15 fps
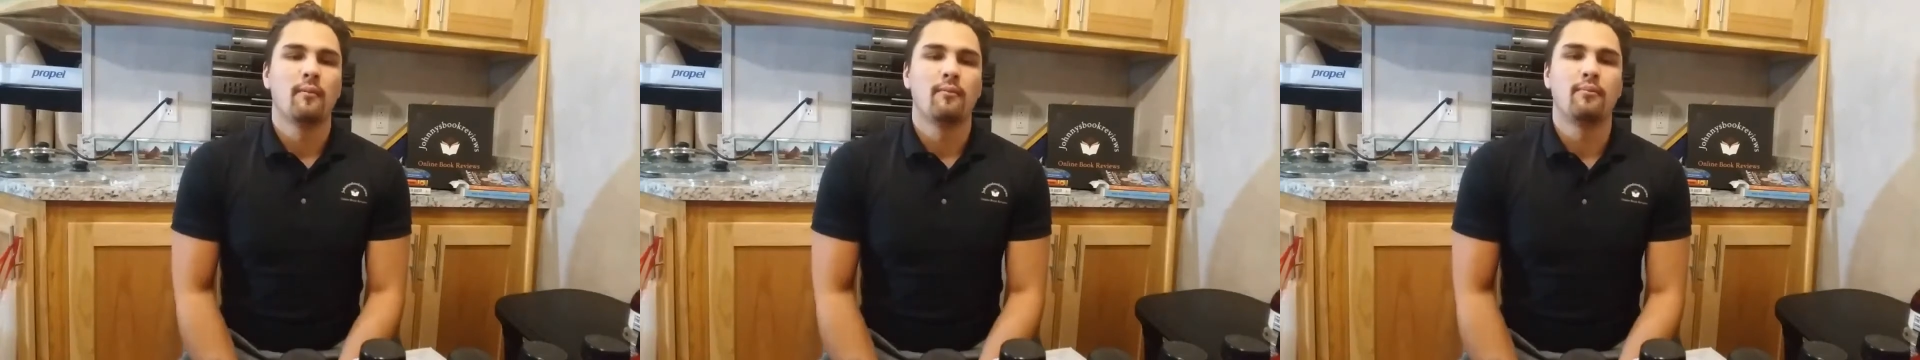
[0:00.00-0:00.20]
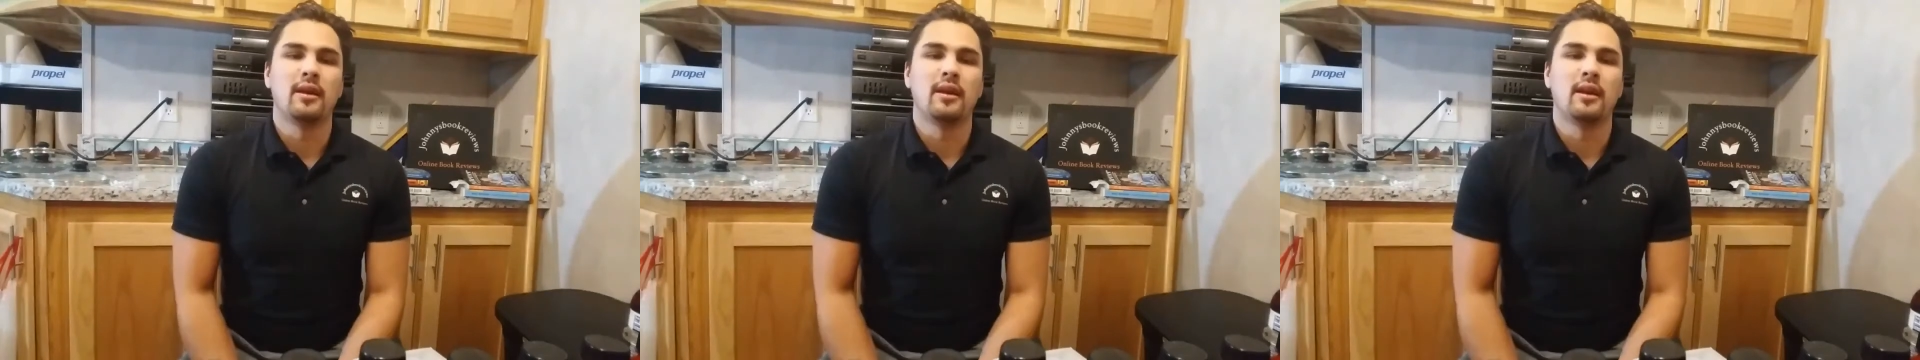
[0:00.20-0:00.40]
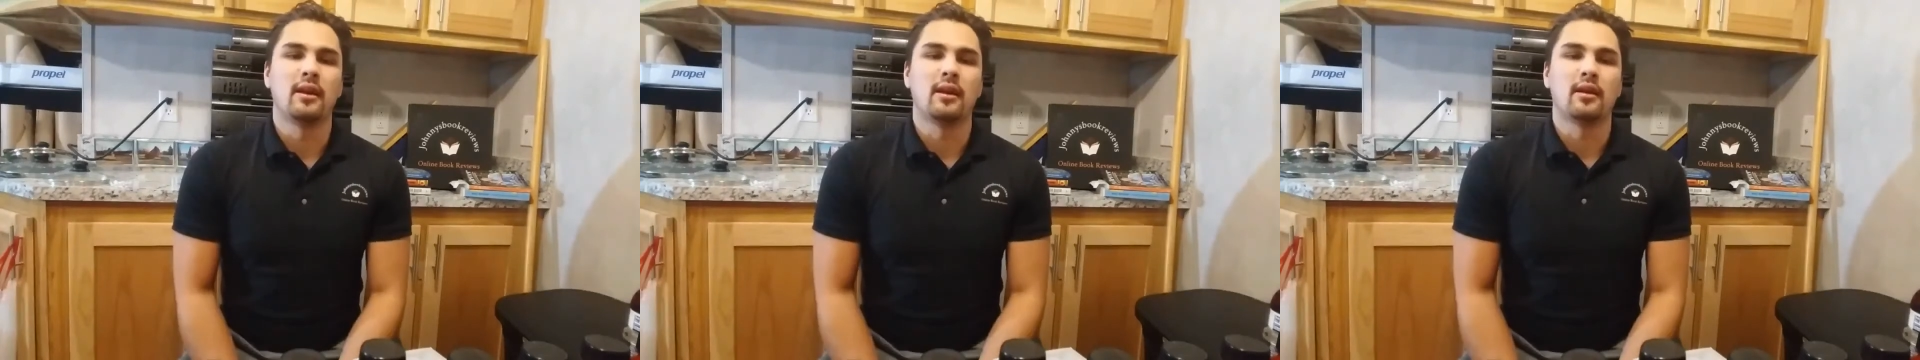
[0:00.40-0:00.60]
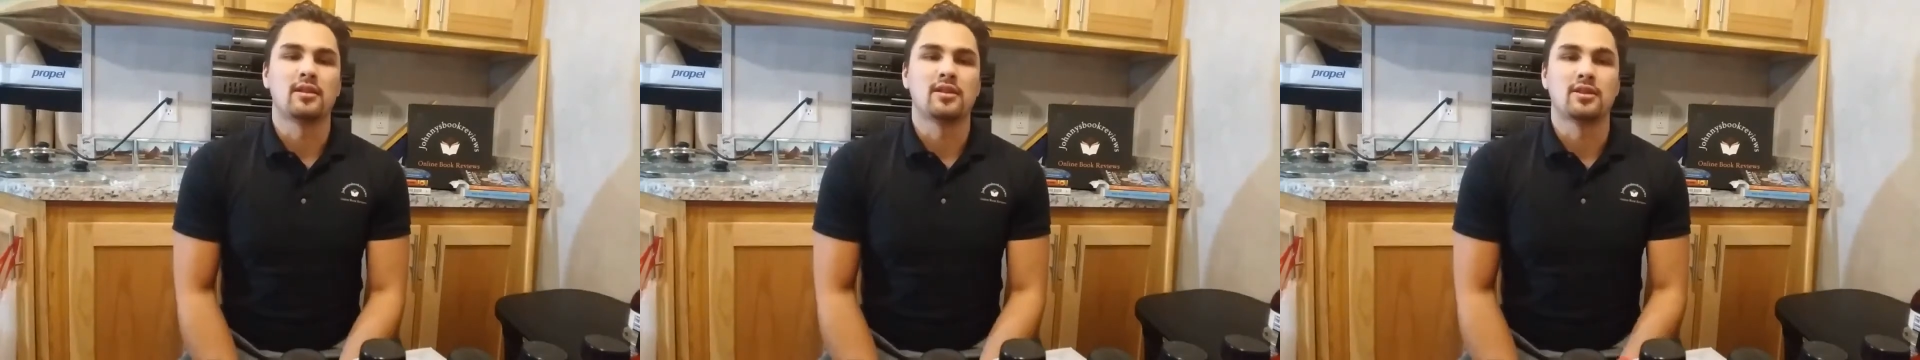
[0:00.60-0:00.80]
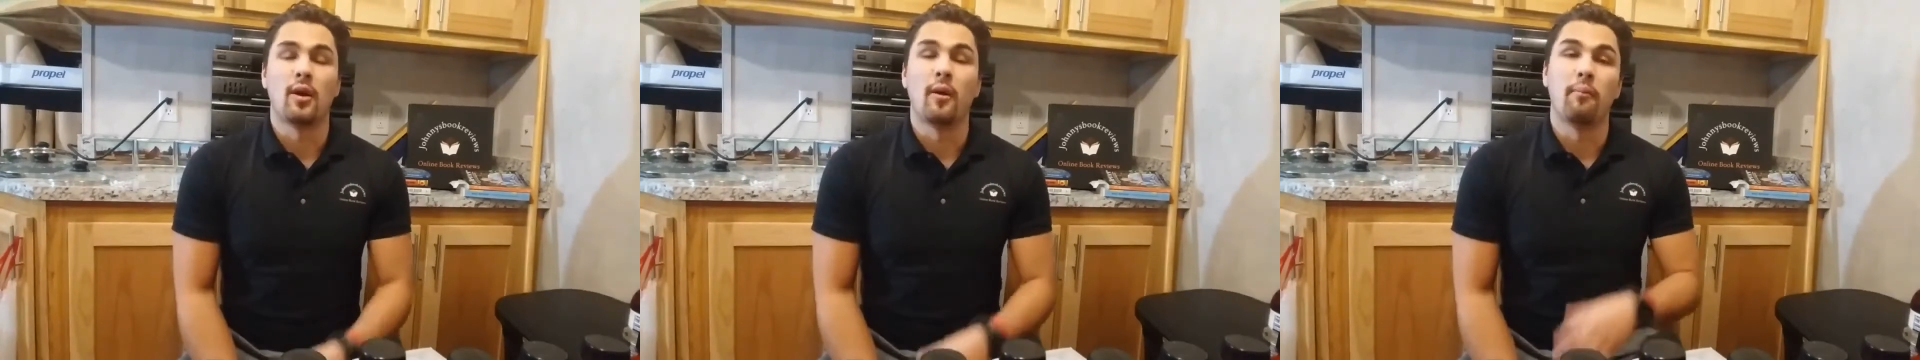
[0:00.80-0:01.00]
being
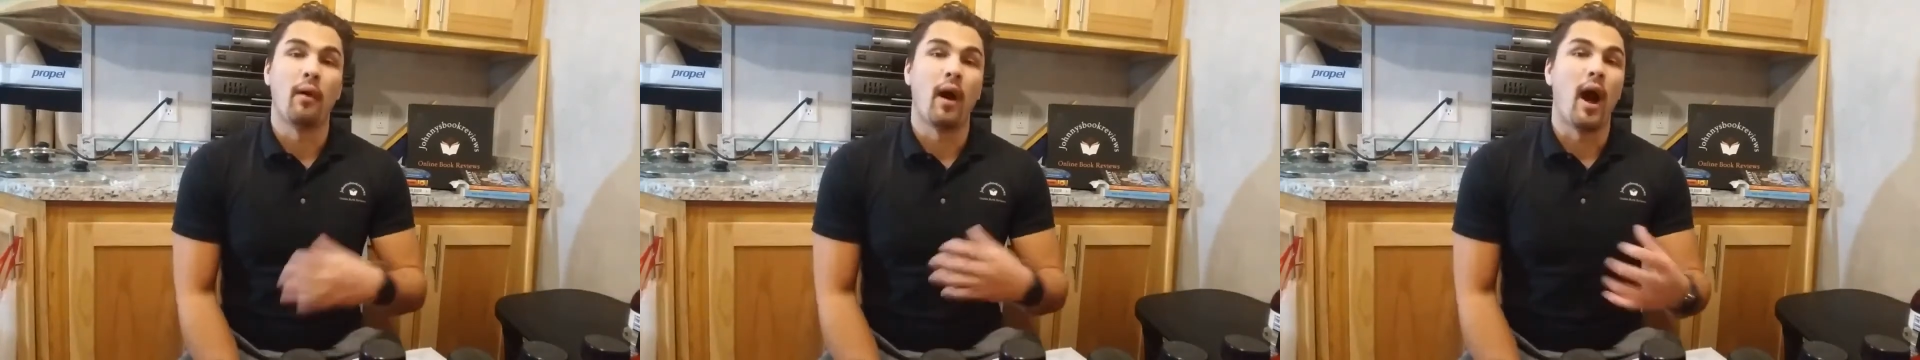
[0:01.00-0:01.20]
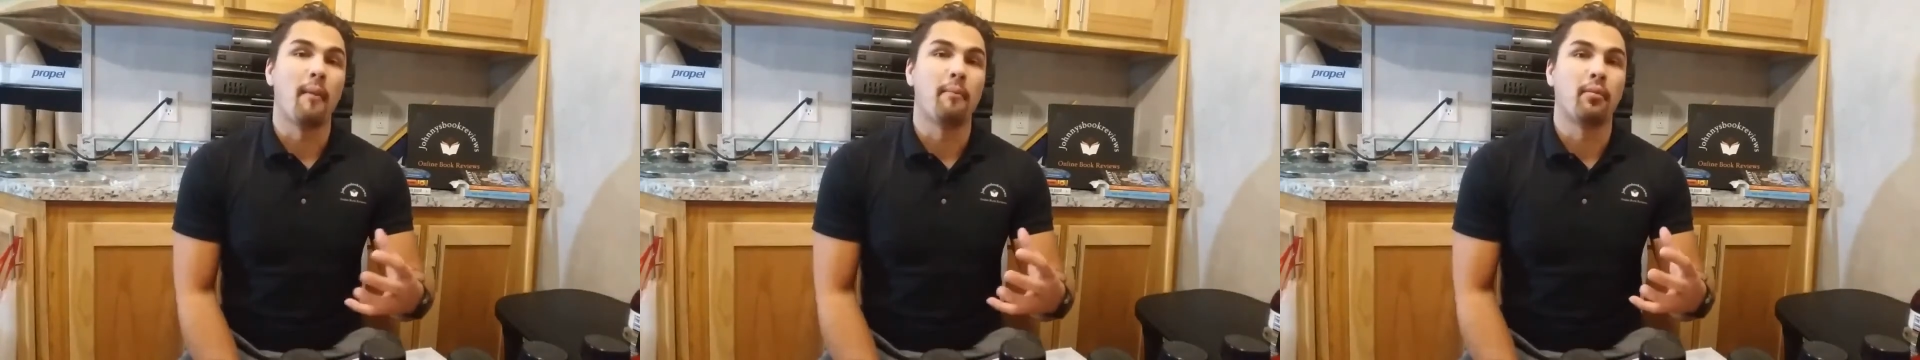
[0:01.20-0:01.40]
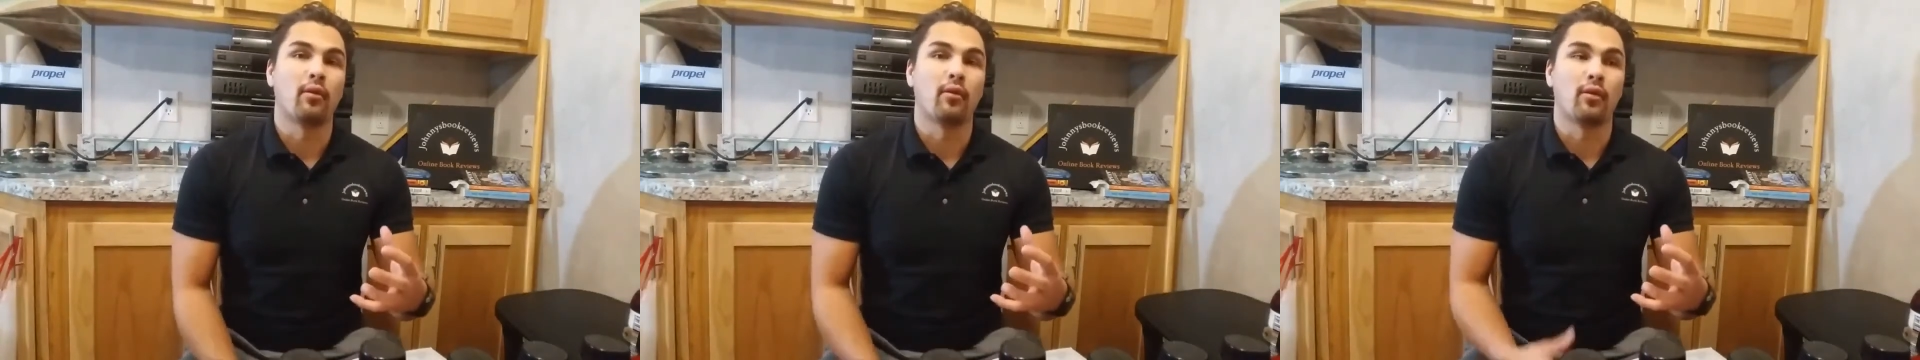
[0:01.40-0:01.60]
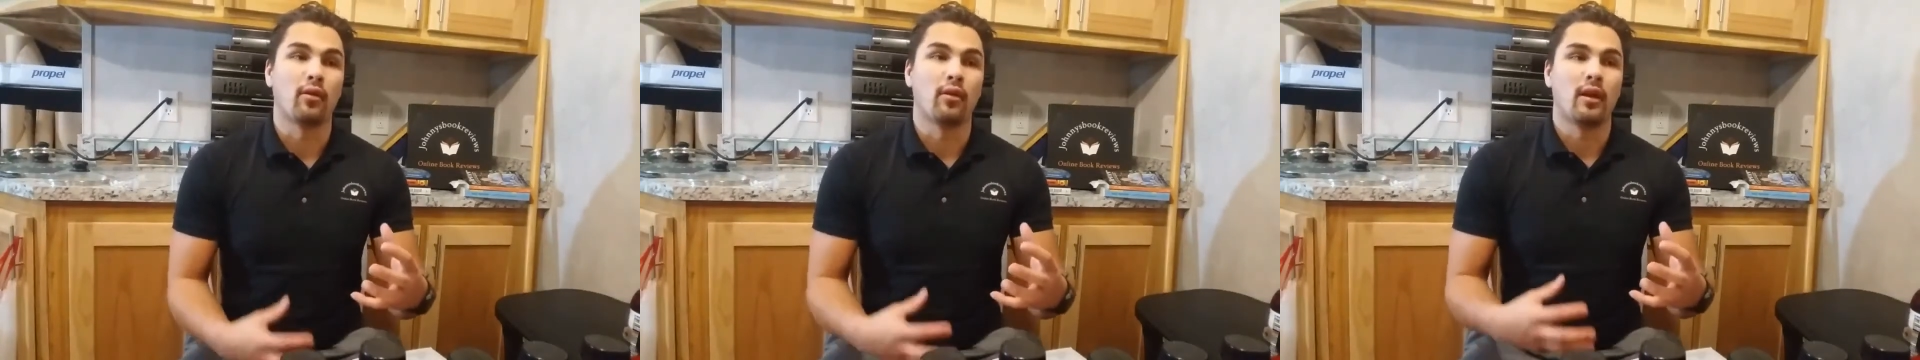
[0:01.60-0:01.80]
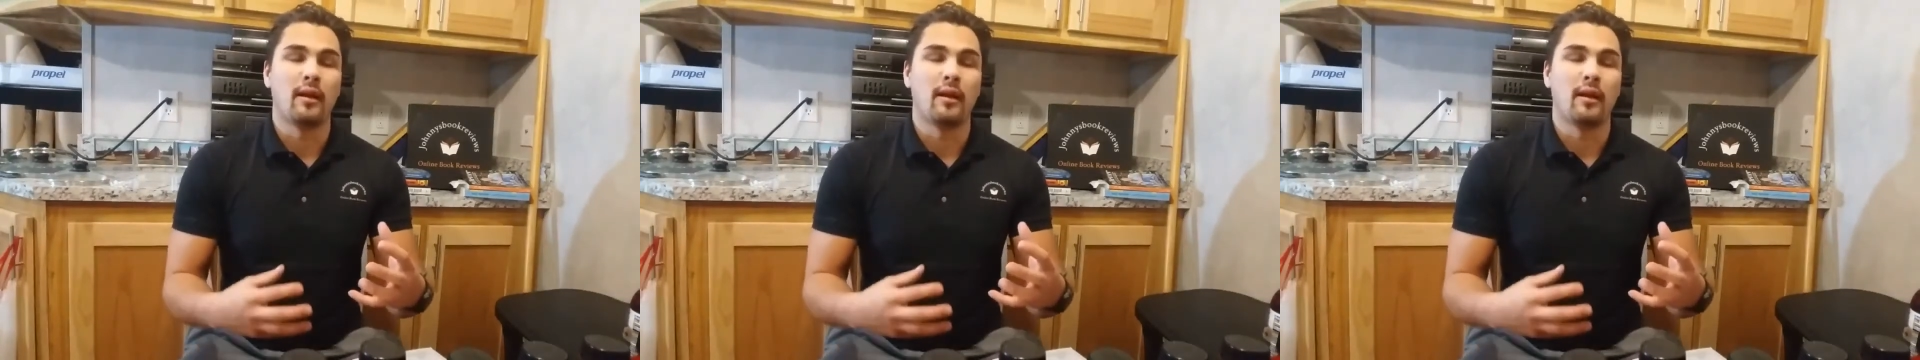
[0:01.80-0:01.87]
so popular